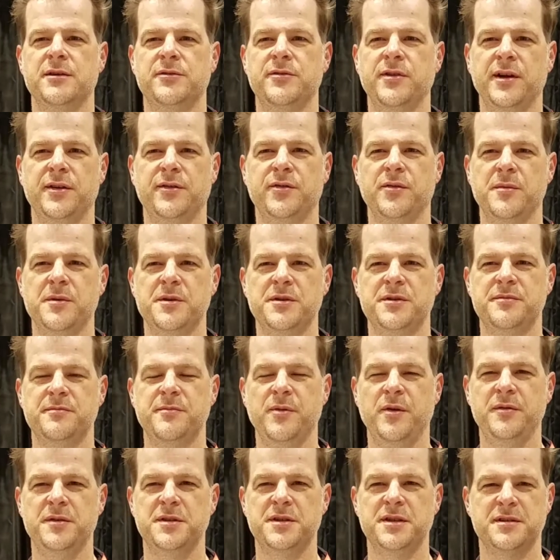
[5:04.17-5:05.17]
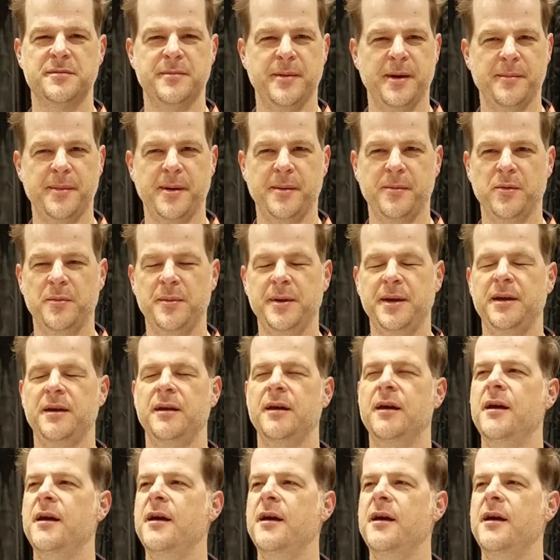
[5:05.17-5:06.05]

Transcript: a Transformers movie just about Bumblebee.